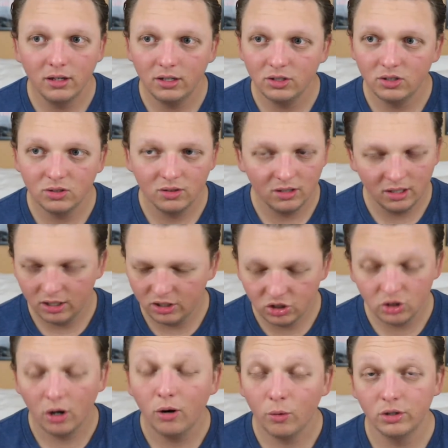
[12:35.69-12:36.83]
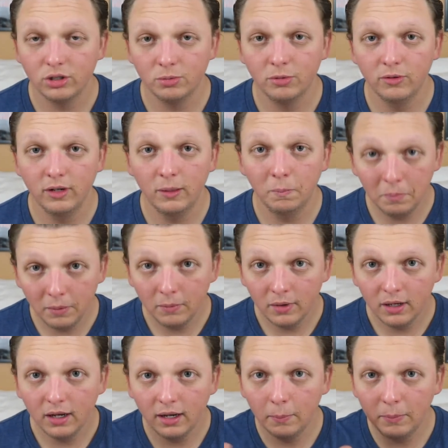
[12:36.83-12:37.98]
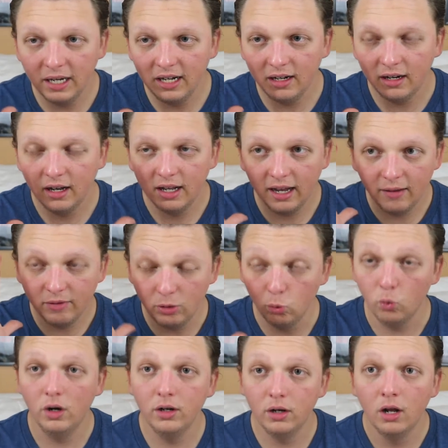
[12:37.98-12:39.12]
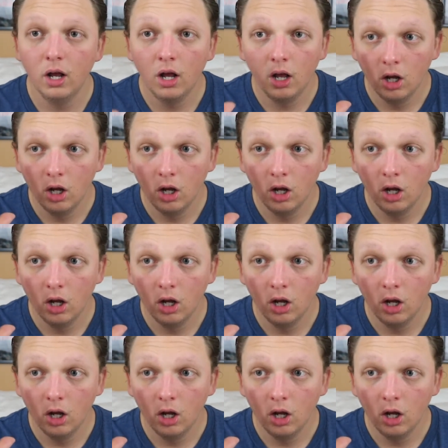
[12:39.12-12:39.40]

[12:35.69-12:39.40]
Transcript: a Star Wars movie having one